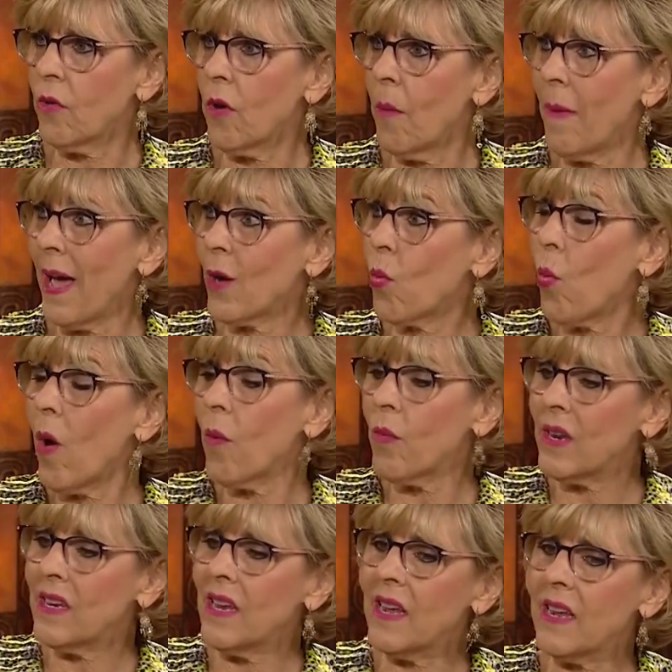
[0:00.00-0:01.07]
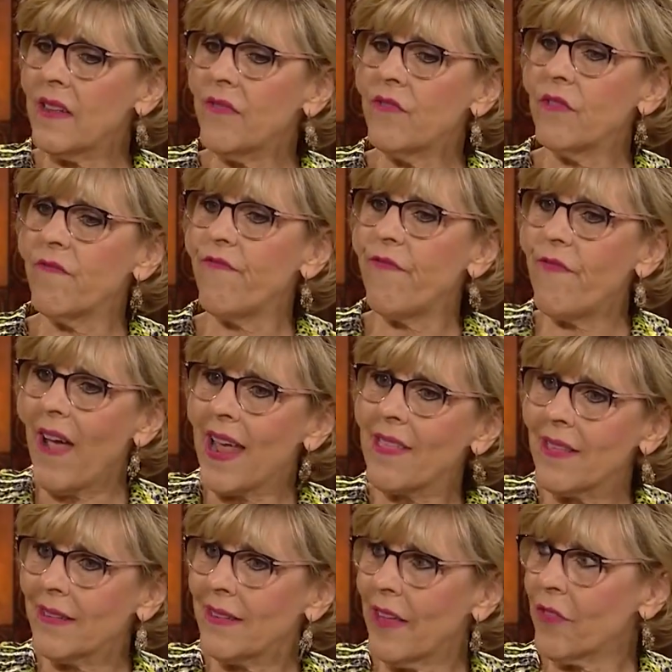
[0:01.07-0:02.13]
no matter what we need,
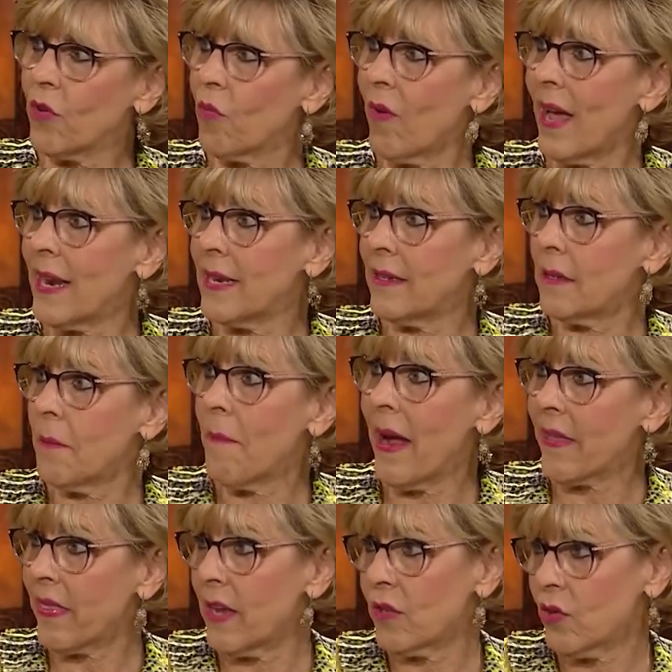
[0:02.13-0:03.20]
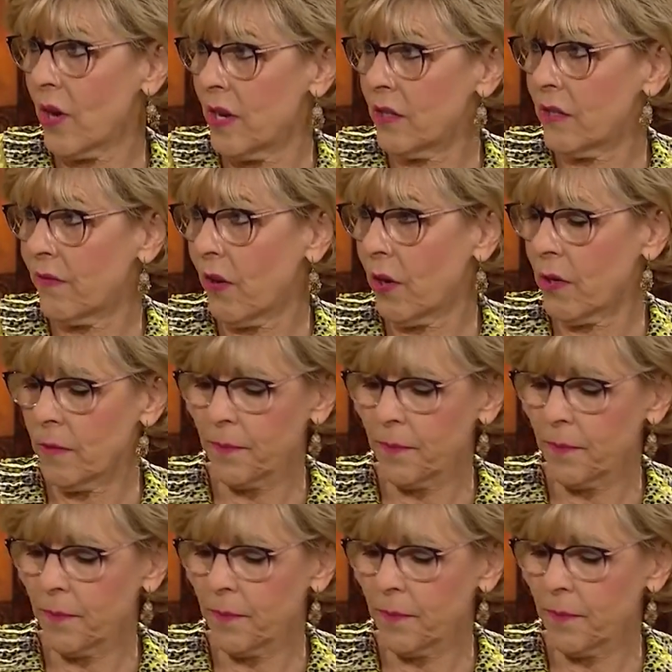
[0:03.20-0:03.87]
faith is at the ready to make that transfer.